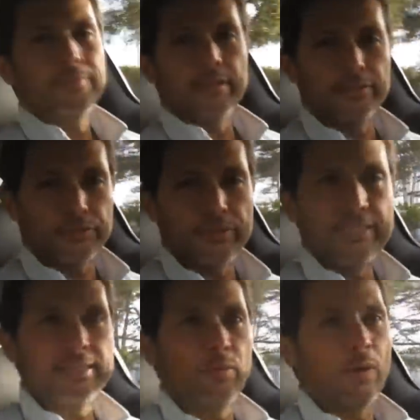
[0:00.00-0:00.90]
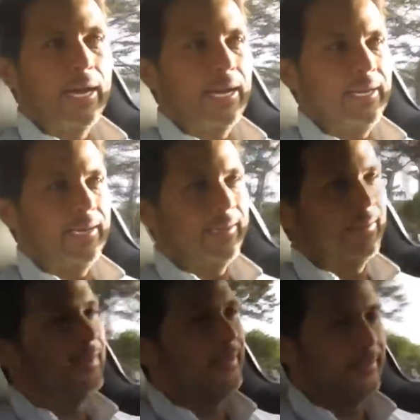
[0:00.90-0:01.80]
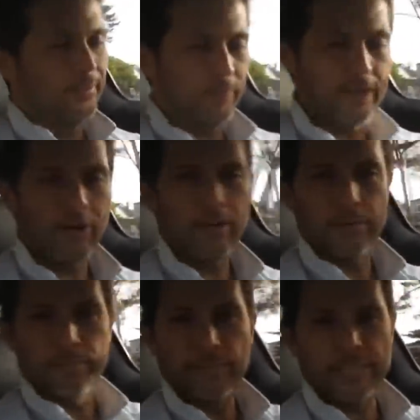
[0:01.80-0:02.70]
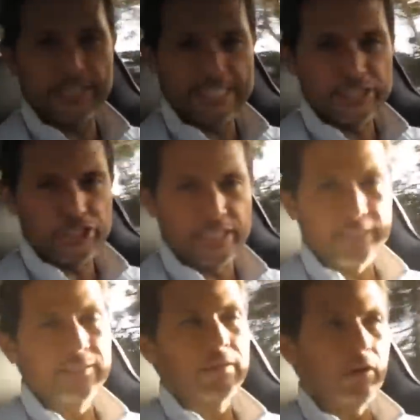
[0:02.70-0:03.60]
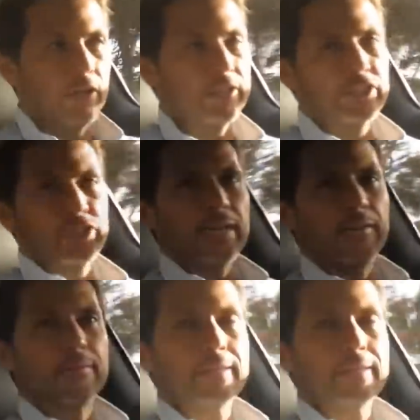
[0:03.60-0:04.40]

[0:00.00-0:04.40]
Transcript: there's a reason why we call them the DG on this channel,